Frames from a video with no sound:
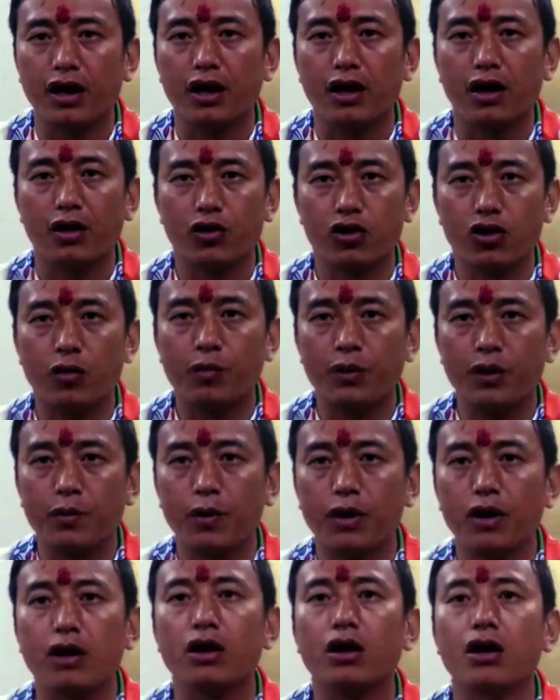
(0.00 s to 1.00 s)
No, but if
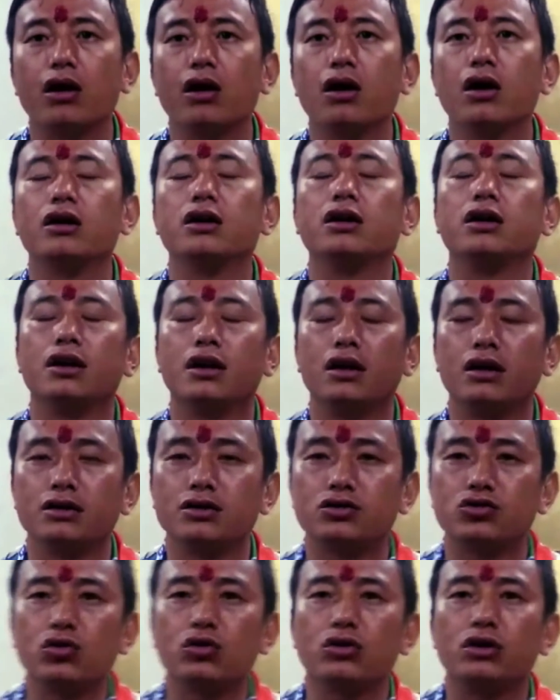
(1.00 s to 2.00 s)
people, you are, if you come back
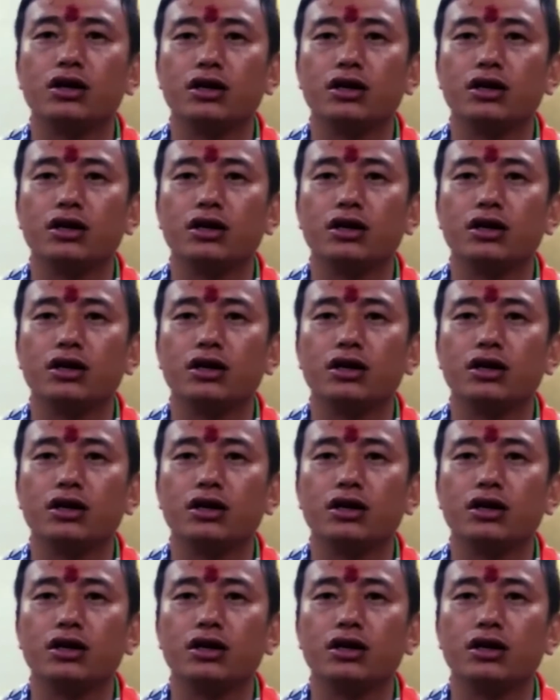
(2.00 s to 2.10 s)
to power,